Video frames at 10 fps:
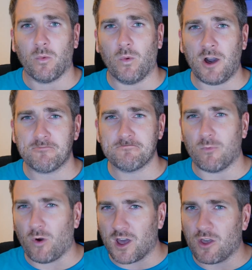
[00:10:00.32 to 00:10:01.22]
Well,
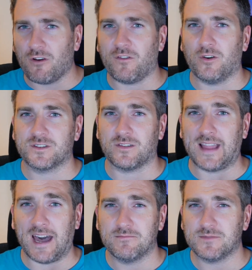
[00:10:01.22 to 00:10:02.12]
what are your thoughts on
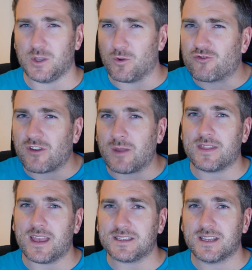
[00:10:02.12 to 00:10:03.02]
that? Do you agree
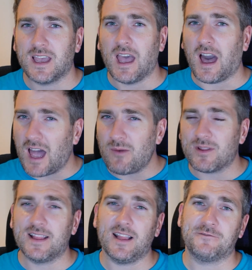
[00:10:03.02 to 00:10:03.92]
with this? I
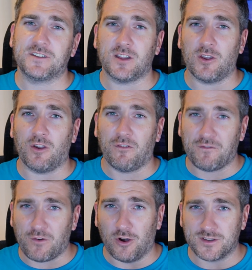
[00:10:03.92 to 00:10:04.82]
would love to know your
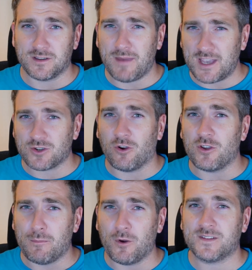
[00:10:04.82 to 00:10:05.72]
thoughts, so make sure
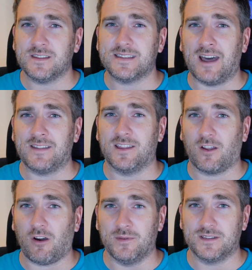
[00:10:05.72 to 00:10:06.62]
you put it down in
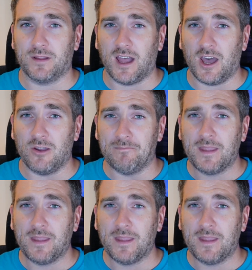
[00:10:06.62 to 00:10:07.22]
the comments below.